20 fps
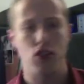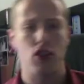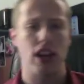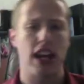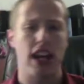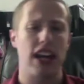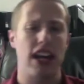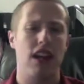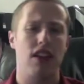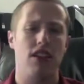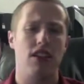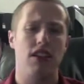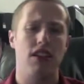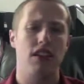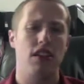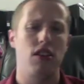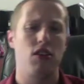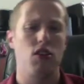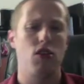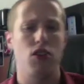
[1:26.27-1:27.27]
You can't
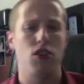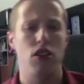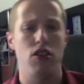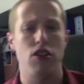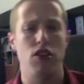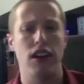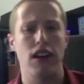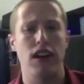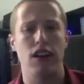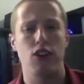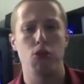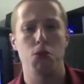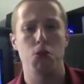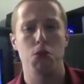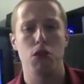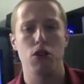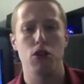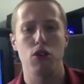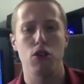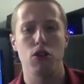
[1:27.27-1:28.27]
use Internet
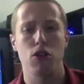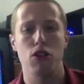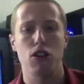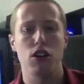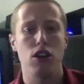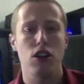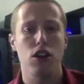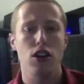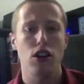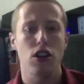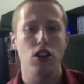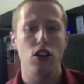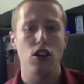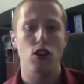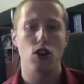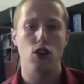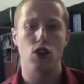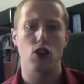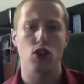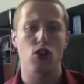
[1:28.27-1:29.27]
Explorer
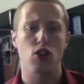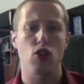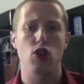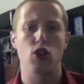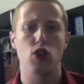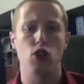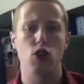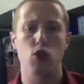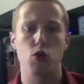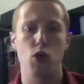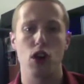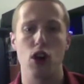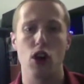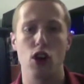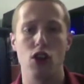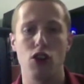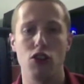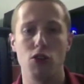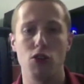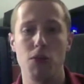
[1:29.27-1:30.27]
or Google
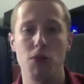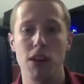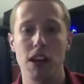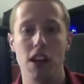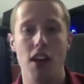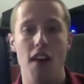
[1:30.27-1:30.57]
Chrome